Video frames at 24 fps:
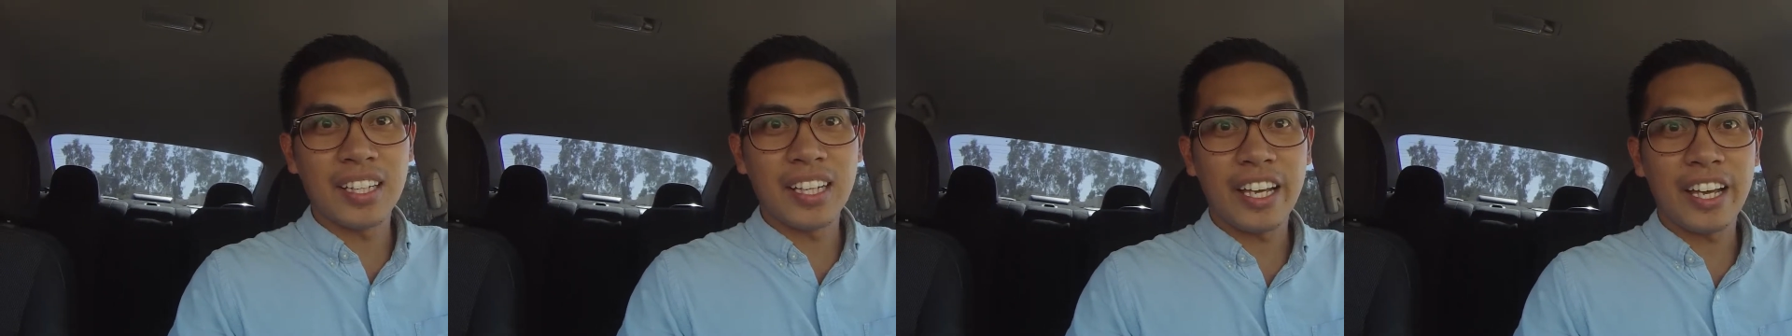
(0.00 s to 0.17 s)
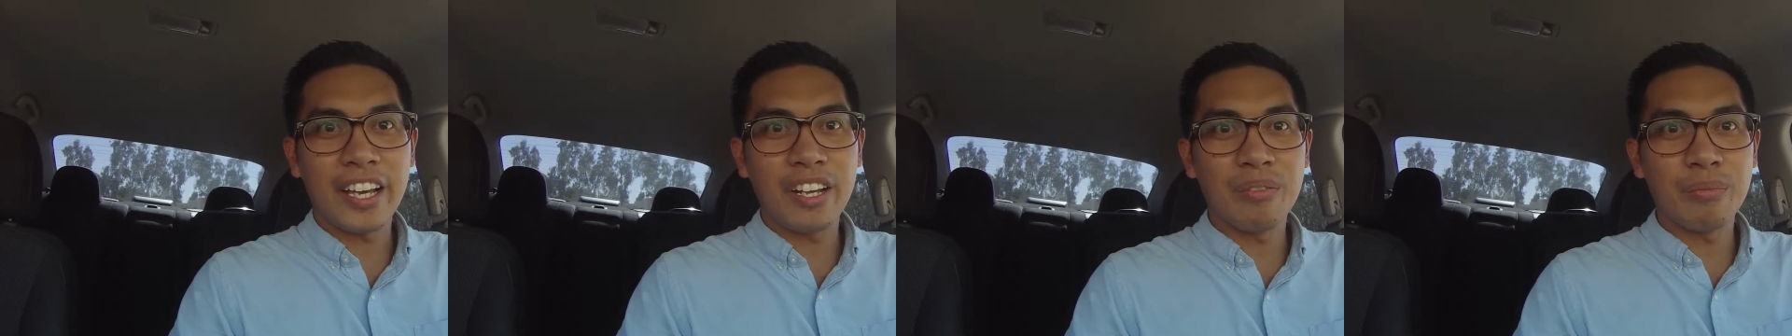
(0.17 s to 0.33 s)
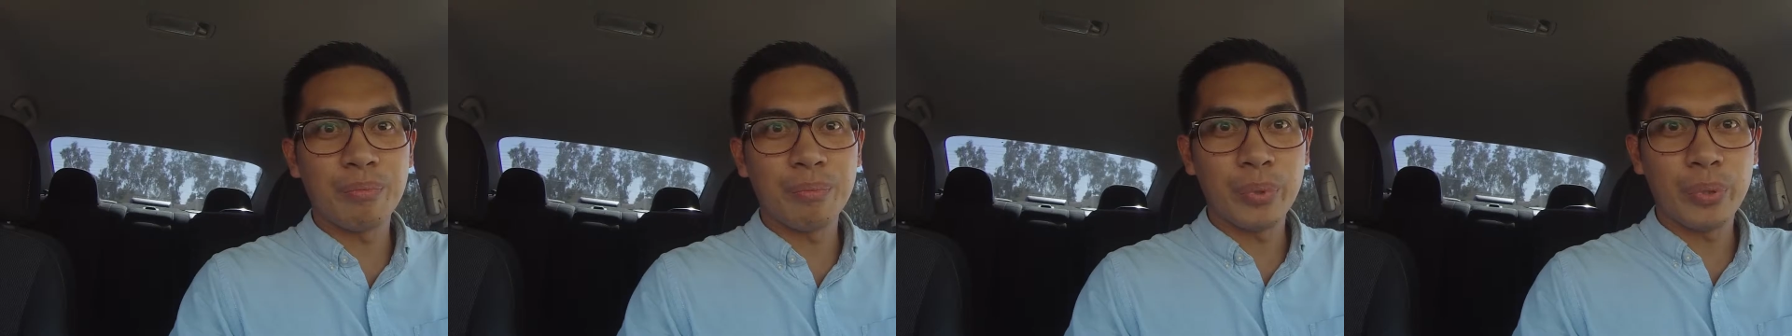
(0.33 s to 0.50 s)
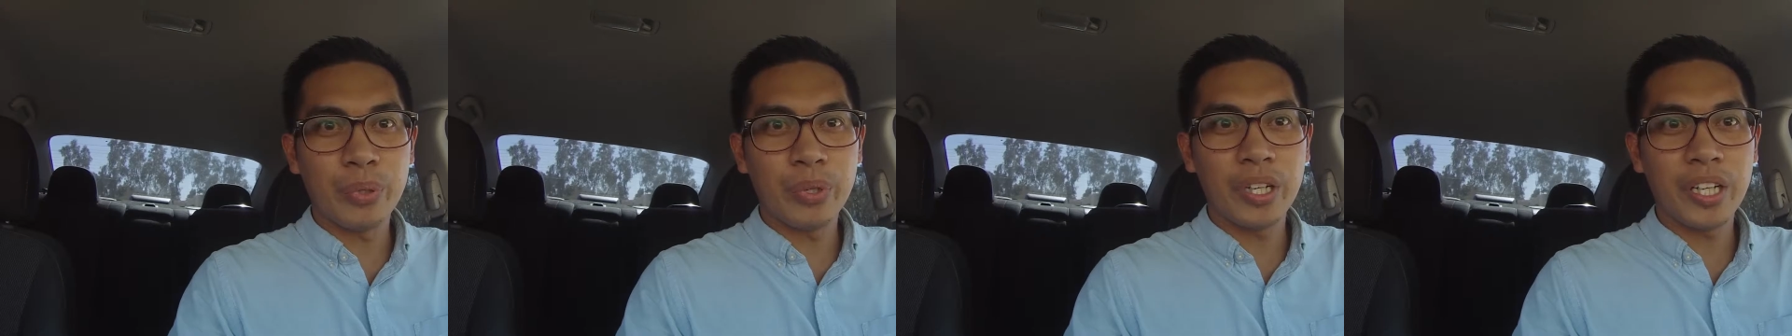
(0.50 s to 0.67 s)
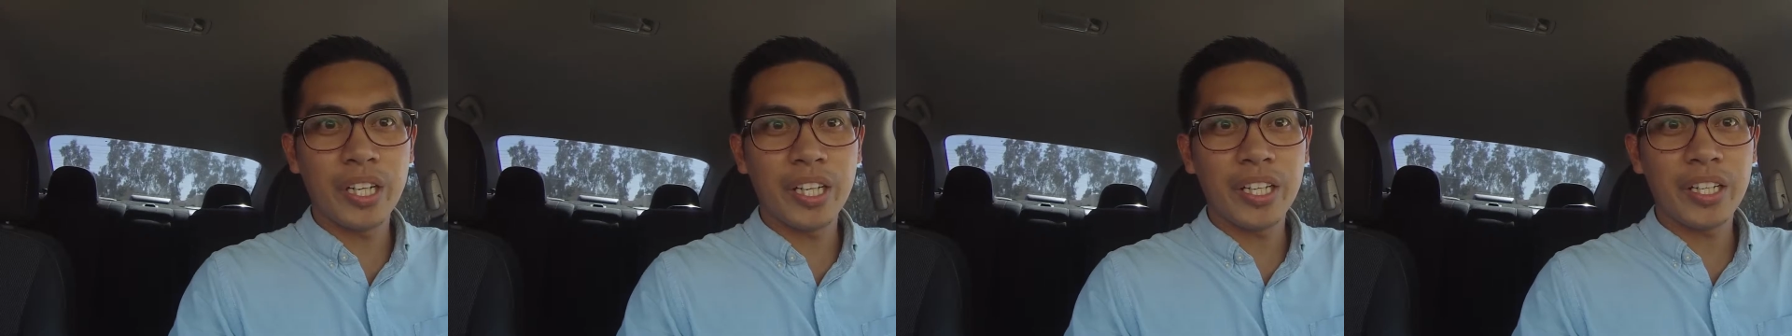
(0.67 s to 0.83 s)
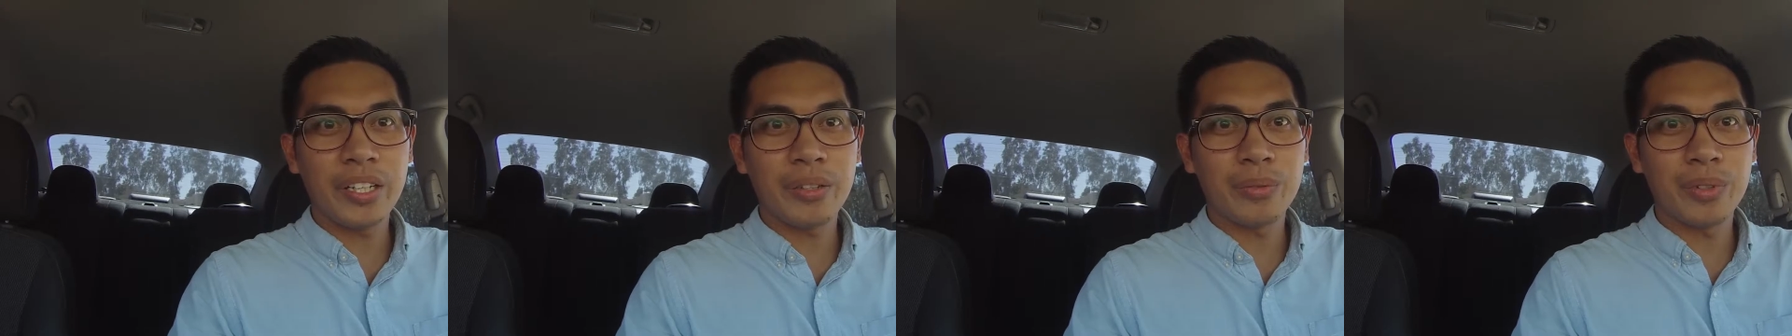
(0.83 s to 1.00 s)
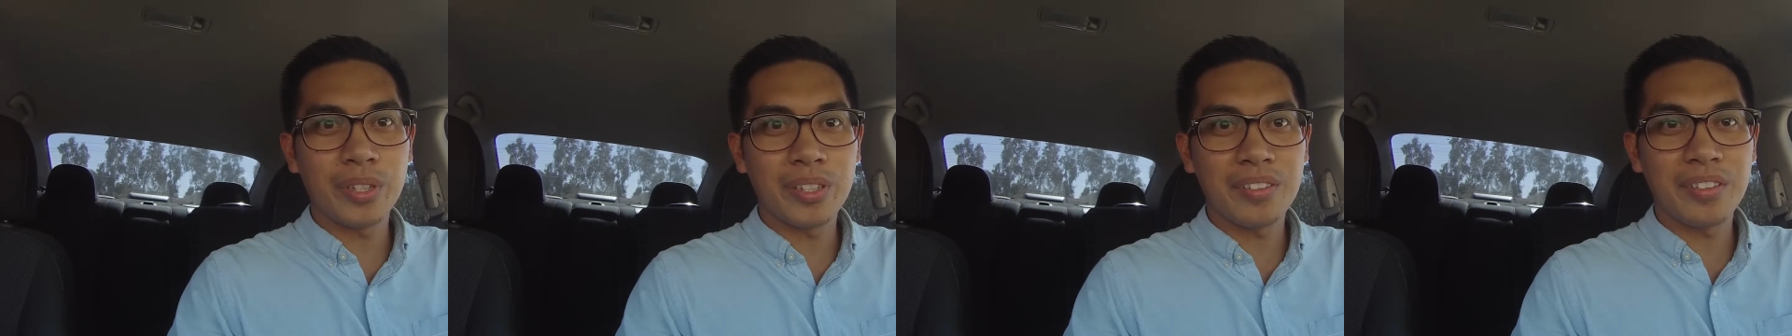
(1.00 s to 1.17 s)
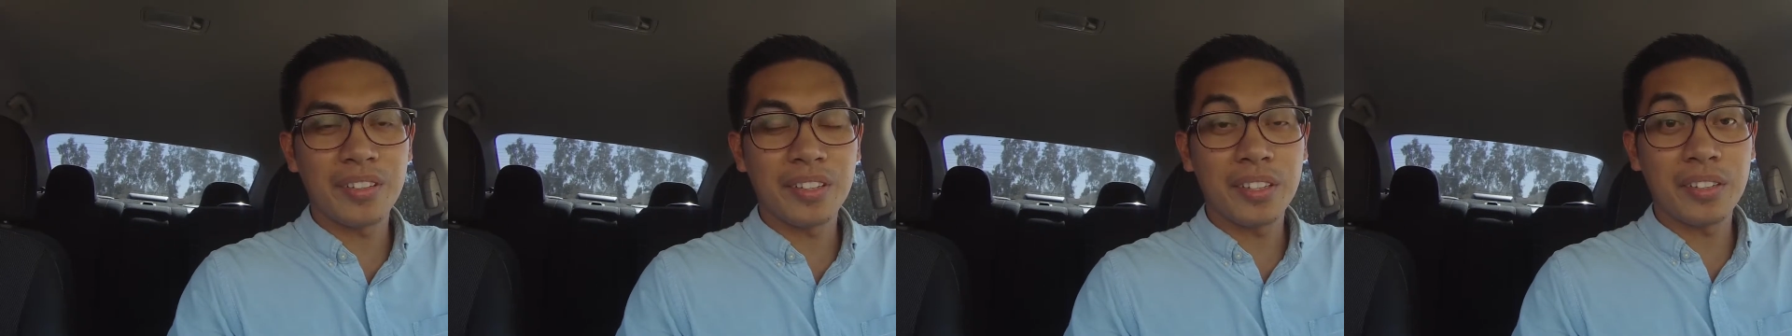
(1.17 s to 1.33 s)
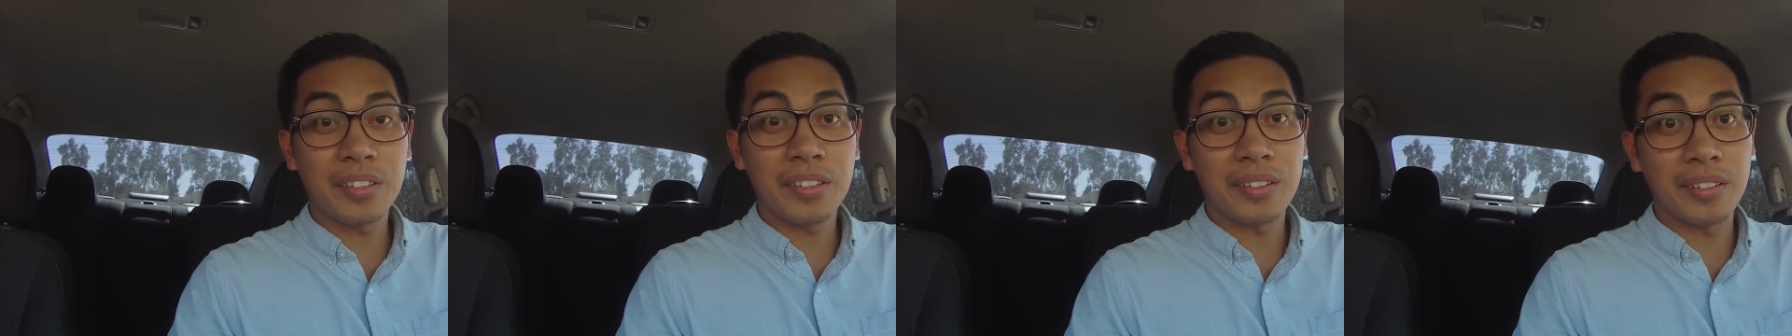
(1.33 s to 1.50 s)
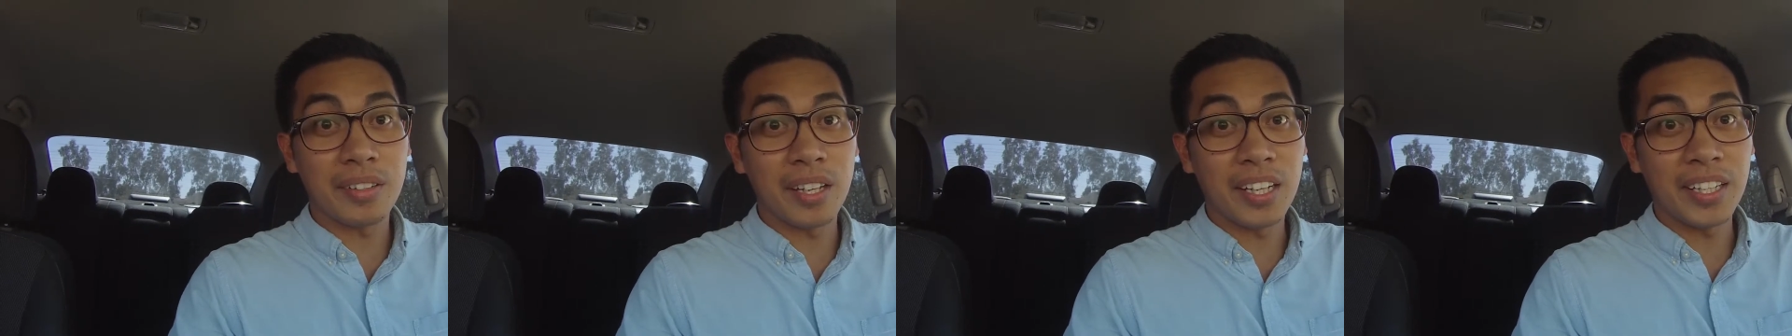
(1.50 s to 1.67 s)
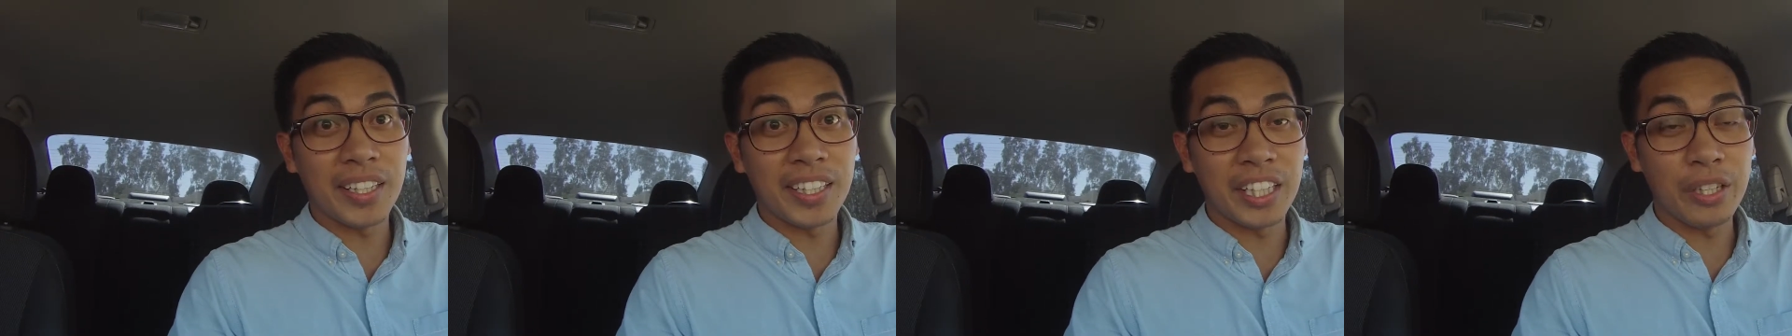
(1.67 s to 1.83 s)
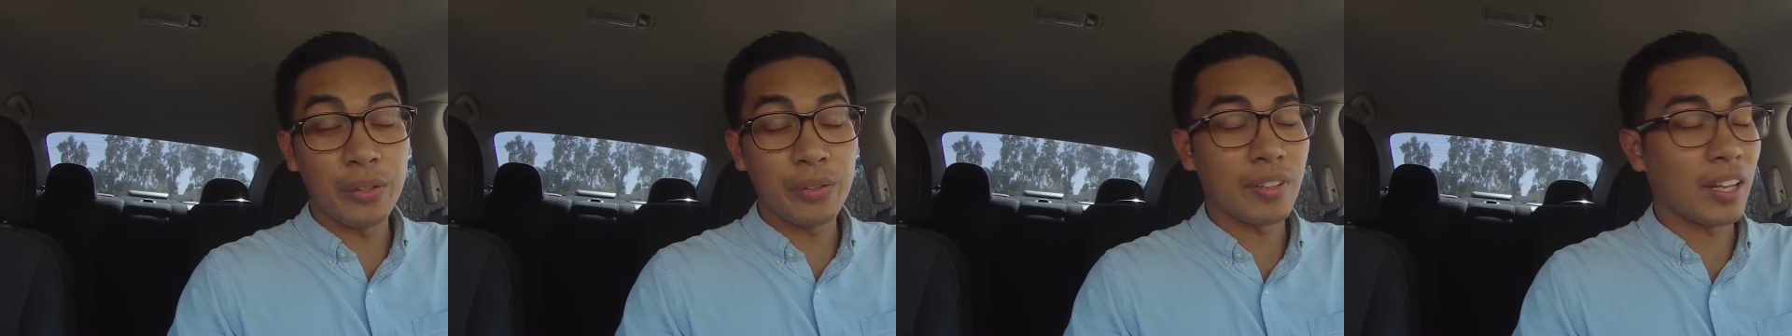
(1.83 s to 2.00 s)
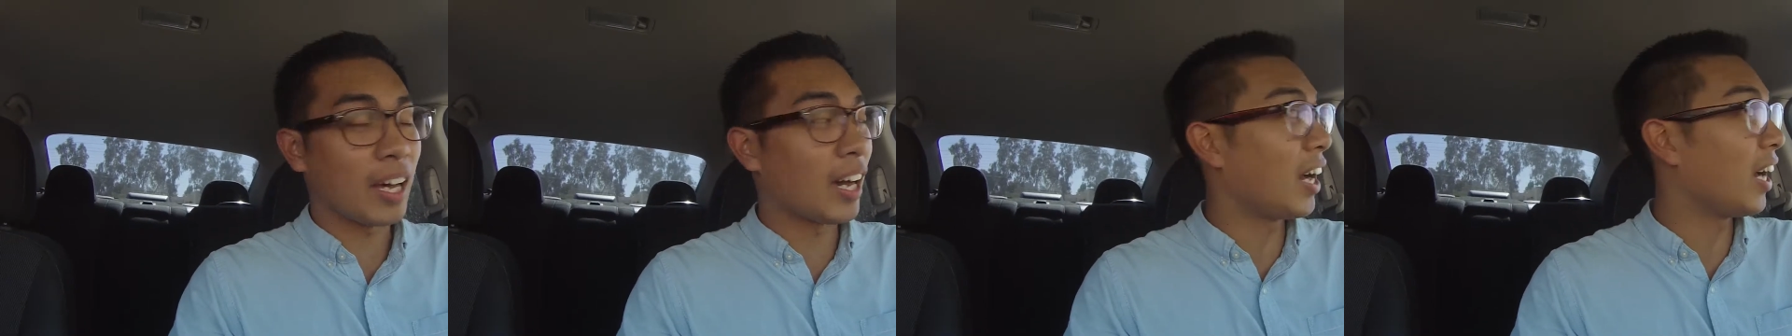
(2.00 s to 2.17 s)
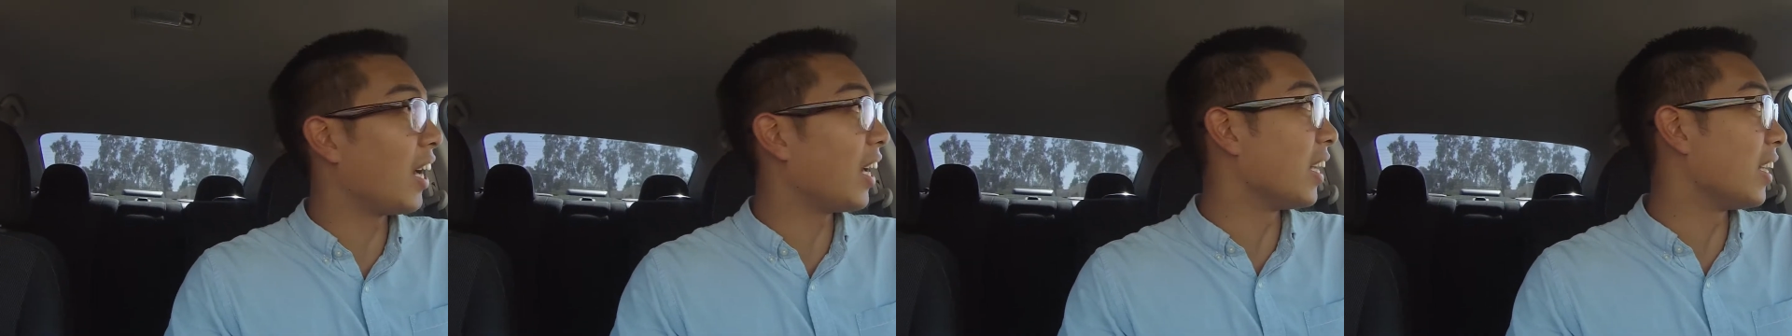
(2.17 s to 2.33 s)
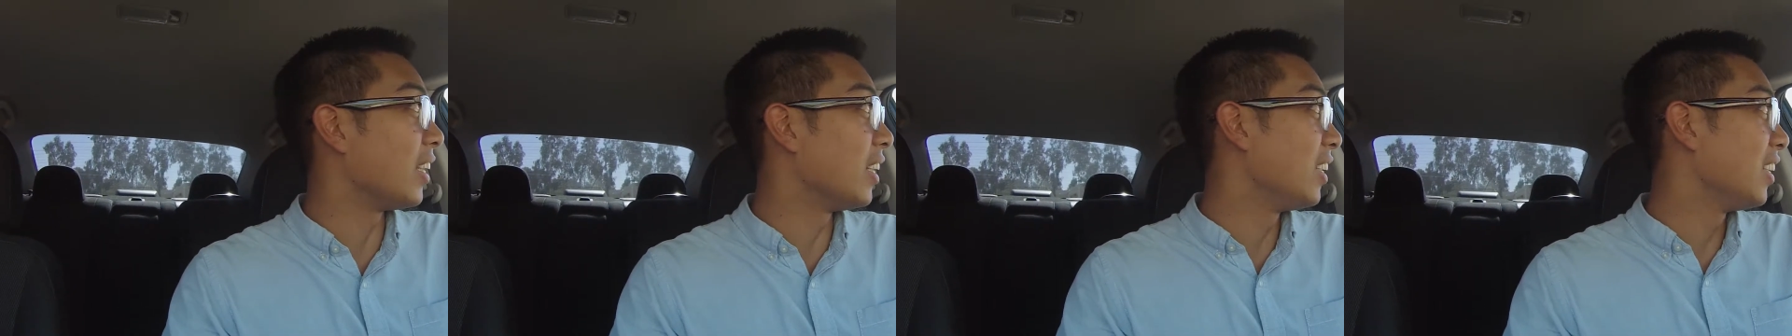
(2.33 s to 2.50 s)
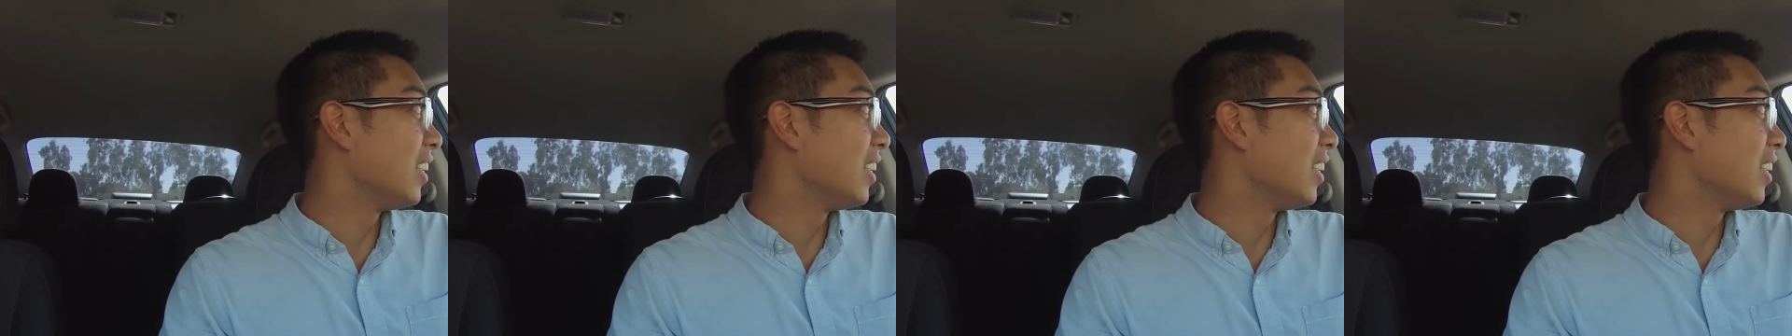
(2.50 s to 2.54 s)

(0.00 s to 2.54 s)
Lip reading: and boy, was it sunny. It was hot.